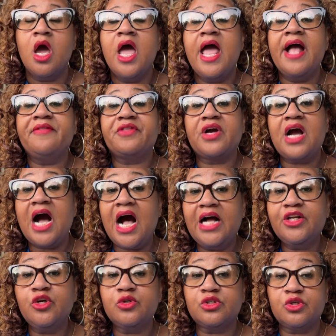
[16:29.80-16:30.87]
and the
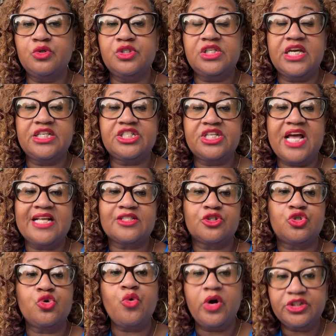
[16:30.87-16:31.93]
condo association has a
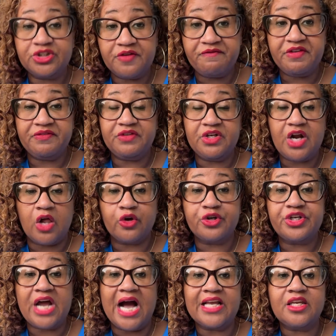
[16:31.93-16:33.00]
$250
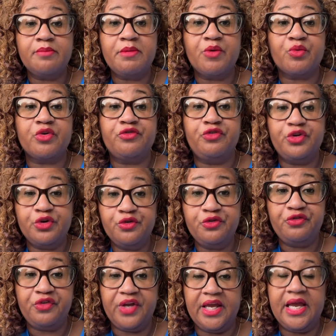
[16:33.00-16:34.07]
document review
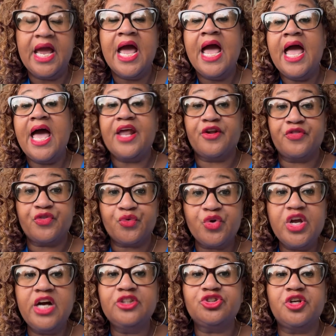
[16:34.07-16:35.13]
fee and a
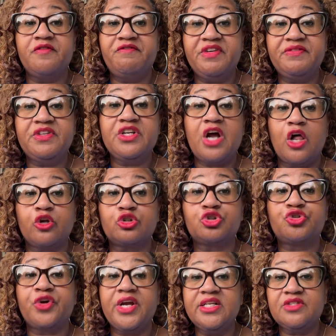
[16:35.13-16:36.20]
$350
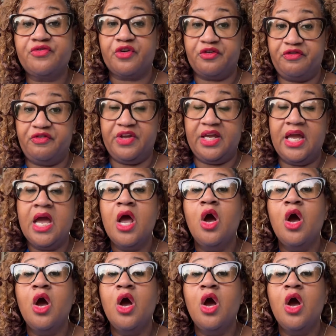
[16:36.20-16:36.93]
transfer fee,